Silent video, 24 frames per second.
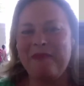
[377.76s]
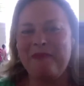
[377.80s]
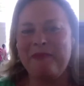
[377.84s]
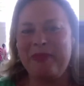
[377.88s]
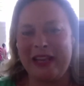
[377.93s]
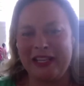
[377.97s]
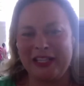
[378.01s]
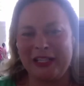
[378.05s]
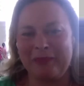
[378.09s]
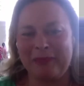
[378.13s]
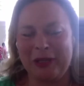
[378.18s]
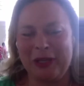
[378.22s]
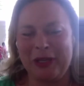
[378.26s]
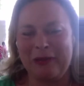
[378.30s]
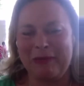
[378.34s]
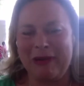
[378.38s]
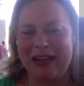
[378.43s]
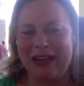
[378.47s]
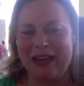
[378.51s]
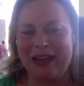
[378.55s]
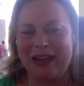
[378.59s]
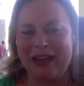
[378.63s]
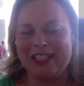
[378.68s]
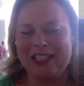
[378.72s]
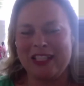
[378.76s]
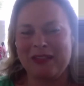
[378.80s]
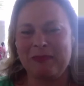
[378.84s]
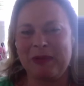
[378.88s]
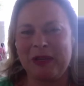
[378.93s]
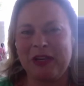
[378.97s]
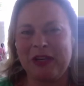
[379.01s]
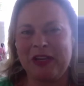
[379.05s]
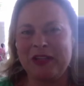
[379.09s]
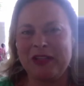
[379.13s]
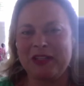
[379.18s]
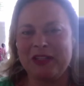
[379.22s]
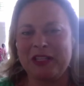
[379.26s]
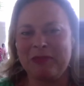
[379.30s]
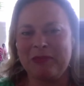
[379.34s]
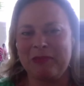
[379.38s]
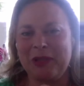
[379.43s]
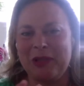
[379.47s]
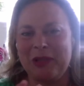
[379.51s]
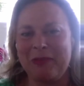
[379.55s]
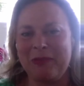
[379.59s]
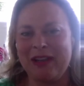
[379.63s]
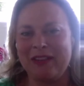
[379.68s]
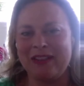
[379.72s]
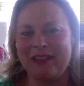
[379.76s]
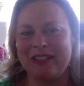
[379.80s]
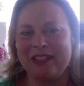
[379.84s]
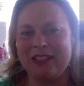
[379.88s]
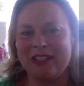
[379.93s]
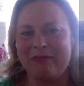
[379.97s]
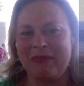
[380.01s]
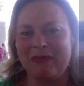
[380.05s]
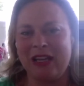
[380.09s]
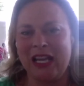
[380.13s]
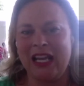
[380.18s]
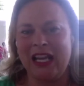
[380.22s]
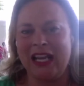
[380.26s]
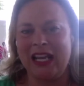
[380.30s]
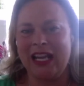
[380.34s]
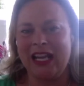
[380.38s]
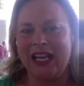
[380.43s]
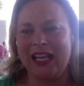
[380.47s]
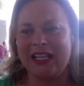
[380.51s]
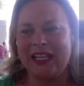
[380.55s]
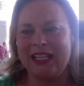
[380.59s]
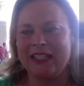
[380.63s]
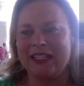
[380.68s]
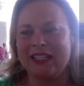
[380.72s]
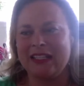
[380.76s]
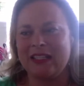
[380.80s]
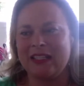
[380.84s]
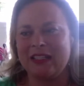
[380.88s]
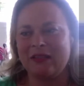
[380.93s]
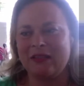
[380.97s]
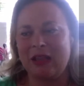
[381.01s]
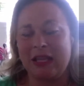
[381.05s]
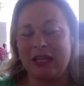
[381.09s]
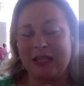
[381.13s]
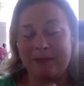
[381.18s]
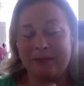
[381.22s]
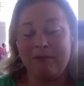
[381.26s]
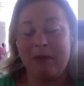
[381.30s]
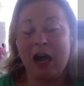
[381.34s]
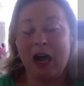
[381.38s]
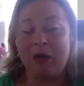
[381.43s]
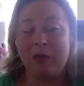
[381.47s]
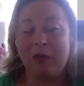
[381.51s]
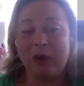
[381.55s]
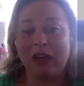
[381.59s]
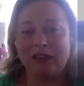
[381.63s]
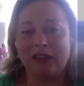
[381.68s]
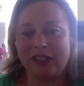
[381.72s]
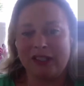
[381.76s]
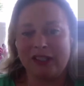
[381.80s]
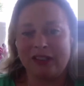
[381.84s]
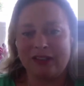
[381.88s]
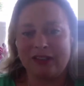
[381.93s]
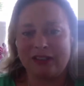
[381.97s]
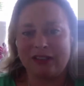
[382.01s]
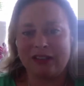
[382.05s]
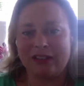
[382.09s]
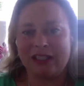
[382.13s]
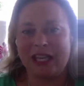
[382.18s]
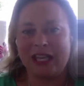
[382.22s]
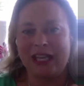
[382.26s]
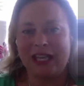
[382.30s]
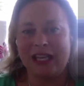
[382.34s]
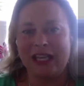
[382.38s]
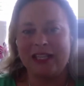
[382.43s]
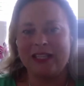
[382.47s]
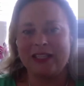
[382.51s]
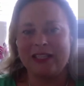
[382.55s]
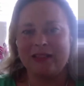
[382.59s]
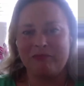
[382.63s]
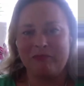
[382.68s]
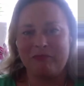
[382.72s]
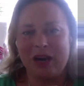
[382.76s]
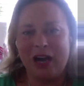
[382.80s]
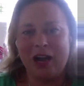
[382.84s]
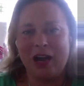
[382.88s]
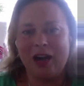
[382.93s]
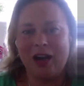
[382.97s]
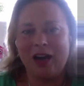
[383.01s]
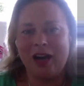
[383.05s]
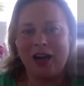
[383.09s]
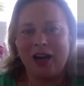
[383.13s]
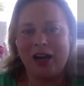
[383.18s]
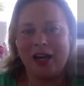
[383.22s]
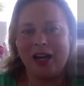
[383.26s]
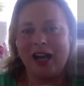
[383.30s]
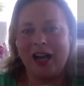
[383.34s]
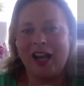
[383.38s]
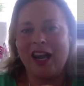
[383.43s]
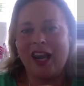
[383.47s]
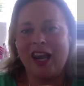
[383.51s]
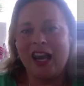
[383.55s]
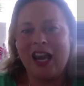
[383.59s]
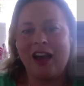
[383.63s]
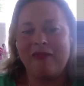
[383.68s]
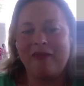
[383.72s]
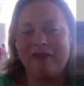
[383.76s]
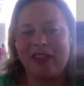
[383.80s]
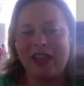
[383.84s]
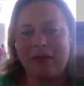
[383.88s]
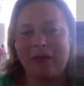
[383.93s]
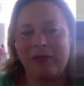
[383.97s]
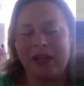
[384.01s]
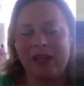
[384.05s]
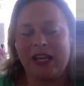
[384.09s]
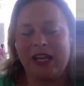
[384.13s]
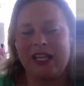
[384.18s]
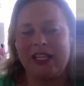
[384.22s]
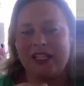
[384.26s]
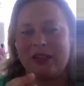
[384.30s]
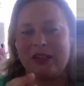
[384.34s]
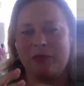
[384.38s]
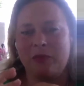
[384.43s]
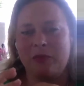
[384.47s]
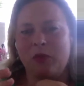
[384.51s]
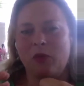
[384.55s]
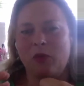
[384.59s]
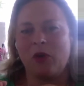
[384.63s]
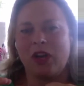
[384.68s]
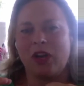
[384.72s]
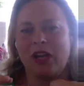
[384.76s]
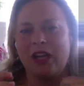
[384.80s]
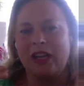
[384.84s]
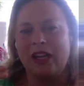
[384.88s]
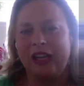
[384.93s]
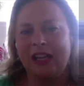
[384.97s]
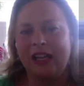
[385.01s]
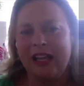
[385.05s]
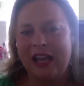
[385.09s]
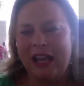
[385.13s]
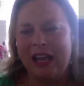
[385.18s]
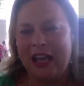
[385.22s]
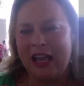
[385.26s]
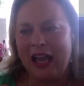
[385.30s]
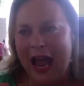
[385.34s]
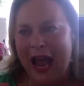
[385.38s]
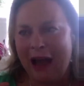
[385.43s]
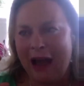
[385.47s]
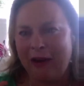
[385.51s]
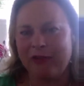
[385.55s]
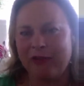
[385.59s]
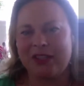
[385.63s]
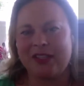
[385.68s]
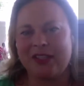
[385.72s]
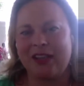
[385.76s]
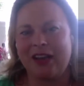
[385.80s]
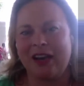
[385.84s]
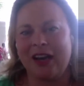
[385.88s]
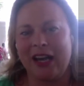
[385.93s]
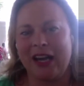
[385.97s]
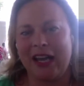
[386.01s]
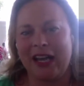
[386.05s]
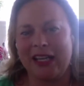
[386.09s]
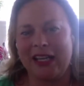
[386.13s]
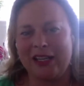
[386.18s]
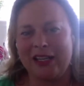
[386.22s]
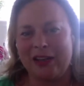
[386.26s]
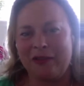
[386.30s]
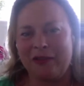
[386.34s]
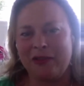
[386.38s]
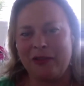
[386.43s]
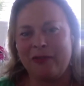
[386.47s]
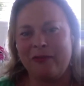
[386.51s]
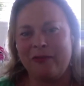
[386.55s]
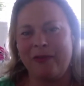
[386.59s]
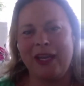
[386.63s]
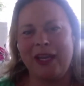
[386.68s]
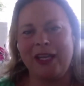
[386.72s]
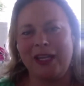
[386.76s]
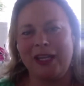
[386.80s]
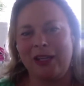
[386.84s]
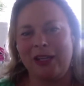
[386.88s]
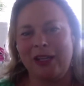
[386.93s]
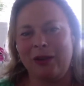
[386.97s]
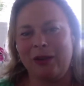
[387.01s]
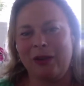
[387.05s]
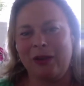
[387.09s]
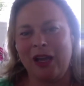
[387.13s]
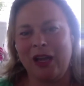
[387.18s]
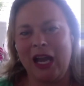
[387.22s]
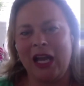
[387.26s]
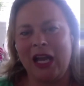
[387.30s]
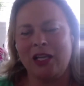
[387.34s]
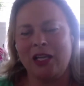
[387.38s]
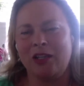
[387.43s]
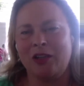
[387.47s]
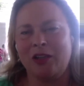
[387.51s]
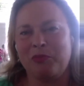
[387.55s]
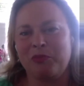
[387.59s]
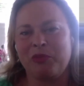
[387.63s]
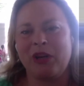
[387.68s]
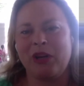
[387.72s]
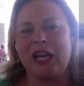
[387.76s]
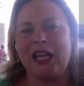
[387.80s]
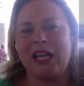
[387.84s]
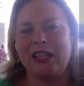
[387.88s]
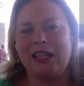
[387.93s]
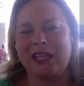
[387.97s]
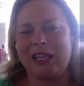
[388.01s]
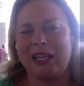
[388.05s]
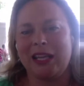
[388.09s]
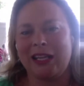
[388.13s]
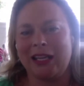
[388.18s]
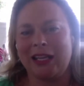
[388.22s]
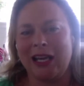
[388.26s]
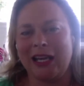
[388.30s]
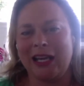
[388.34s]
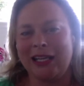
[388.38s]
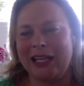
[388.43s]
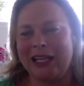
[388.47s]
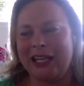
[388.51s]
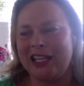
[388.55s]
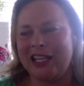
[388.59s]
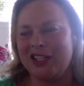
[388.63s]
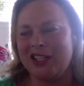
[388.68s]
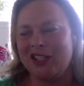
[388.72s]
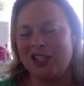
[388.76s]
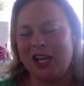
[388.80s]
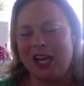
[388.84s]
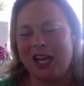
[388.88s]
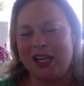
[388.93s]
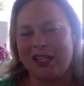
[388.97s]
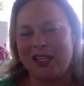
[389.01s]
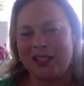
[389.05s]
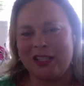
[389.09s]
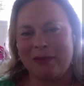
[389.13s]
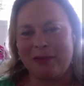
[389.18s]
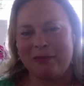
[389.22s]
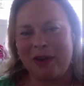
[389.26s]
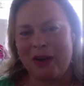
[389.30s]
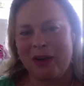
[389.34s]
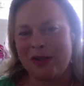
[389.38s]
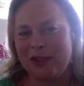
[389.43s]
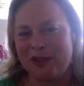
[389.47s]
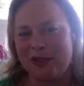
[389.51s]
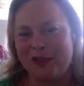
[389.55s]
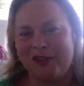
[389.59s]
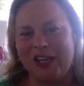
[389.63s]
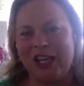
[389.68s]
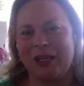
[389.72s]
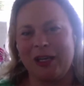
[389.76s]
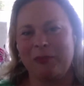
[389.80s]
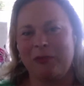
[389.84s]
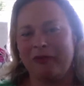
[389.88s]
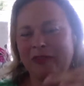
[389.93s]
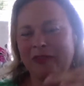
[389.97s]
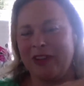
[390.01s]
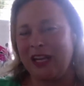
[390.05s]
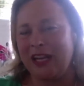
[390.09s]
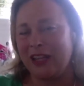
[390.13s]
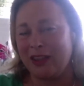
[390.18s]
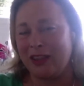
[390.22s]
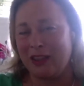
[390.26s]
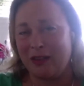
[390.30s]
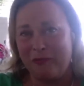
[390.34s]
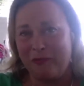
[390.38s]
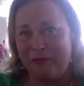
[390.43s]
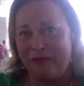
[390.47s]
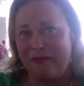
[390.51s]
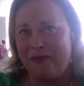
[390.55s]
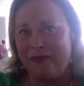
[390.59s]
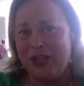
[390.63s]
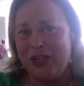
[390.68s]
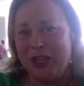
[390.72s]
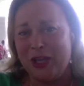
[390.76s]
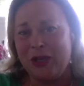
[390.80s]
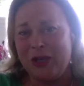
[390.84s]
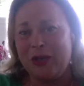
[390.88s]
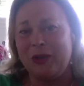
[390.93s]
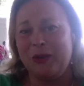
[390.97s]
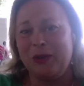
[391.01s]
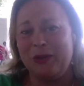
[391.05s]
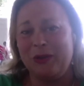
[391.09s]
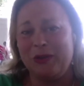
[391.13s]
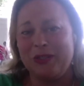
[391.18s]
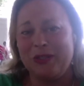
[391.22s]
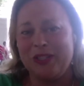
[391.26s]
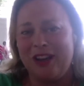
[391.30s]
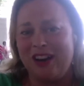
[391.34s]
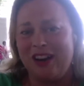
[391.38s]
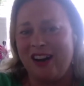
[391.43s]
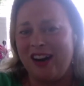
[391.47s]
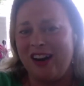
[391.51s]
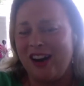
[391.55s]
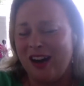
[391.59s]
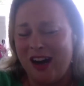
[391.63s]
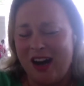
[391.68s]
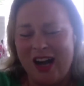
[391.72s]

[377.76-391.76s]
picked the Blue Mountains because the Blue Mountains to me it's my wellness. It is my heart. I love that place. You walk outside of the venue and you breathe in, and it is just the most incredible feeling. The views are